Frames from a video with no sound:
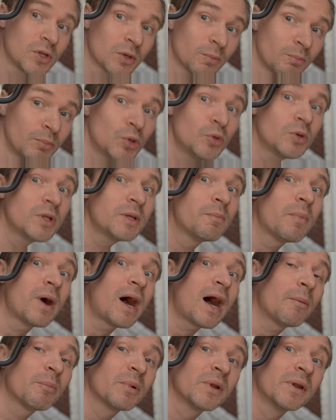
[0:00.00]
your booty
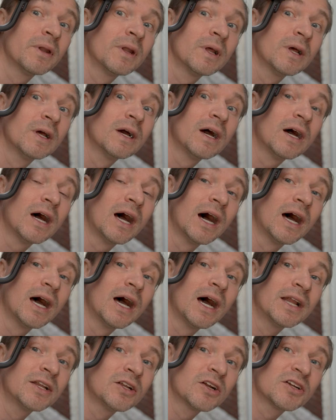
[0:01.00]
popping
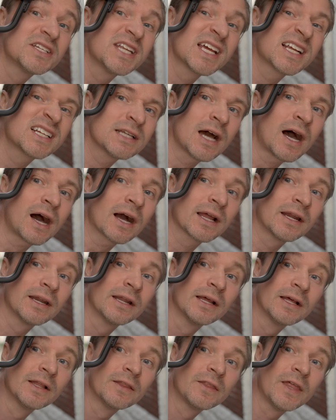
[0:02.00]
and your TikTok,
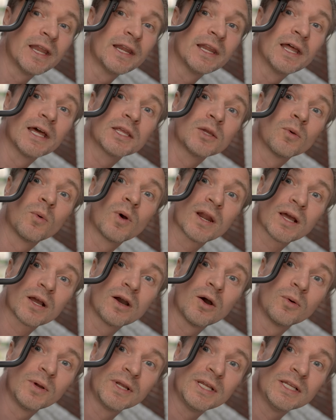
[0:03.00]
and then you want to
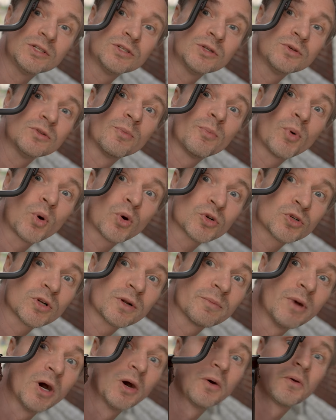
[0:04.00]
go into the
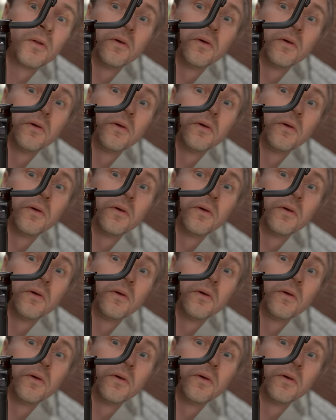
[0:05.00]
portrait mode.